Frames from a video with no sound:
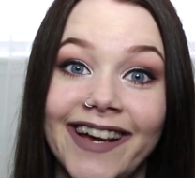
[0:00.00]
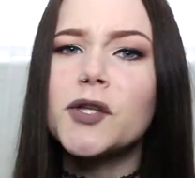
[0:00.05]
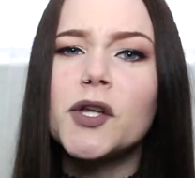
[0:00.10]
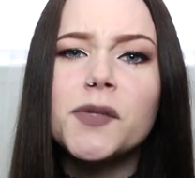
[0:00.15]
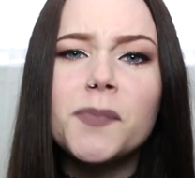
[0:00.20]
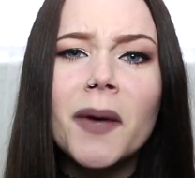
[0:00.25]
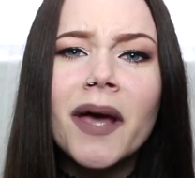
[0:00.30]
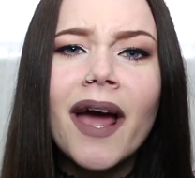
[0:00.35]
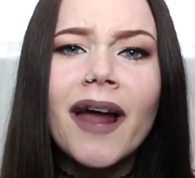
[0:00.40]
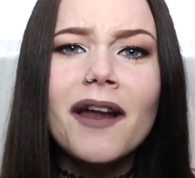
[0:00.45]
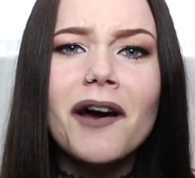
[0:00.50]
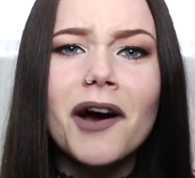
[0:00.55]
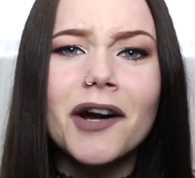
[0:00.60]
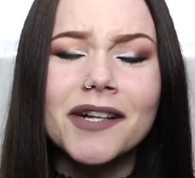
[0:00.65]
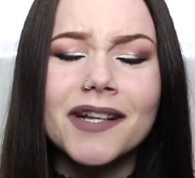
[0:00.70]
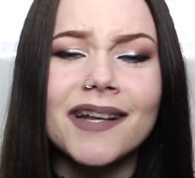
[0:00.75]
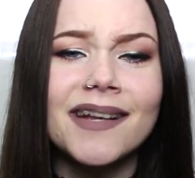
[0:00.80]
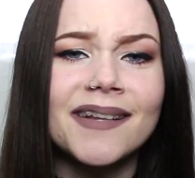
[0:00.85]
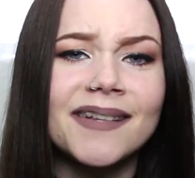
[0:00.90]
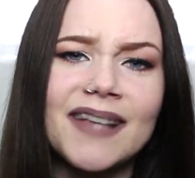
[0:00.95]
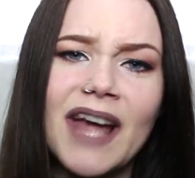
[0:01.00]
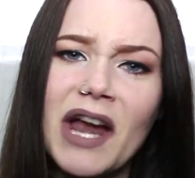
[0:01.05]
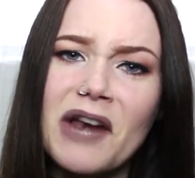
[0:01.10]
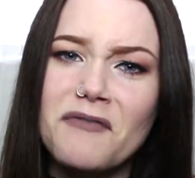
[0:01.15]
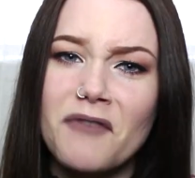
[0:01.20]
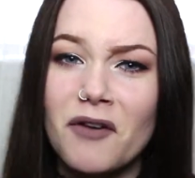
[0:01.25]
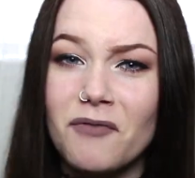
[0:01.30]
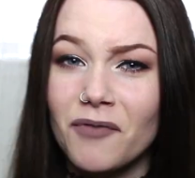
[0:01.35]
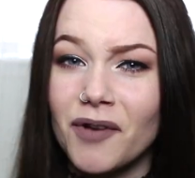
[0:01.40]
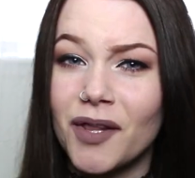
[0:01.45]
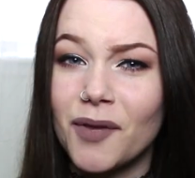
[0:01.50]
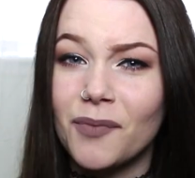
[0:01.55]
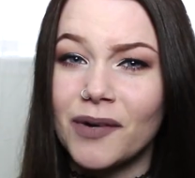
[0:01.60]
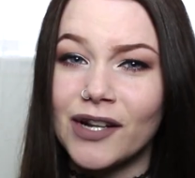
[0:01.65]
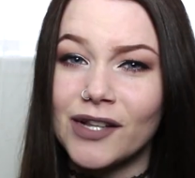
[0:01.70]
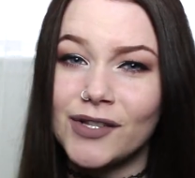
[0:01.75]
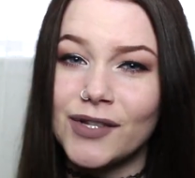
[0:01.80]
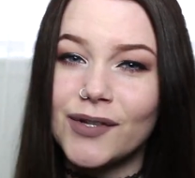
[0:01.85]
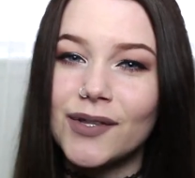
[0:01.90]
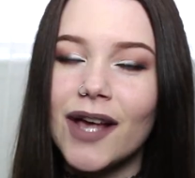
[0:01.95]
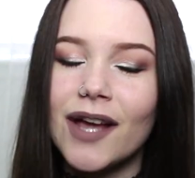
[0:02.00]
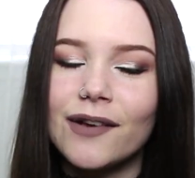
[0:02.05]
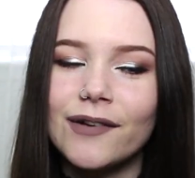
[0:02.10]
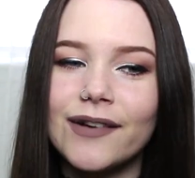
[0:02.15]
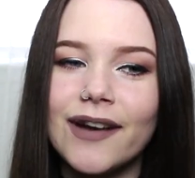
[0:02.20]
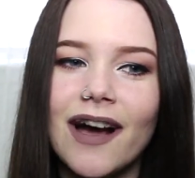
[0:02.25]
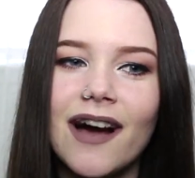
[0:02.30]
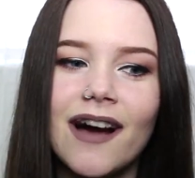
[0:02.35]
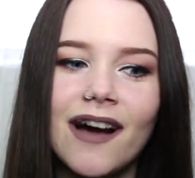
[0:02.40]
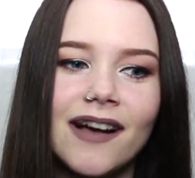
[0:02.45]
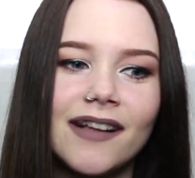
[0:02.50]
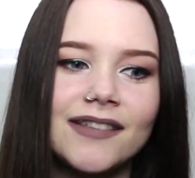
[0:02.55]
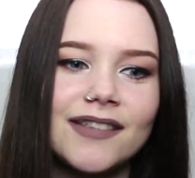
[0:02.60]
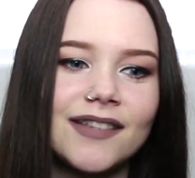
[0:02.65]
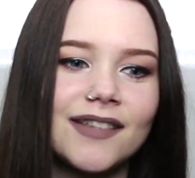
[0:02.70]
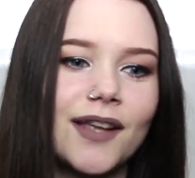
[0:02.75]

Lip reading: So it's been kind of hard to decide if I really want to do that or not.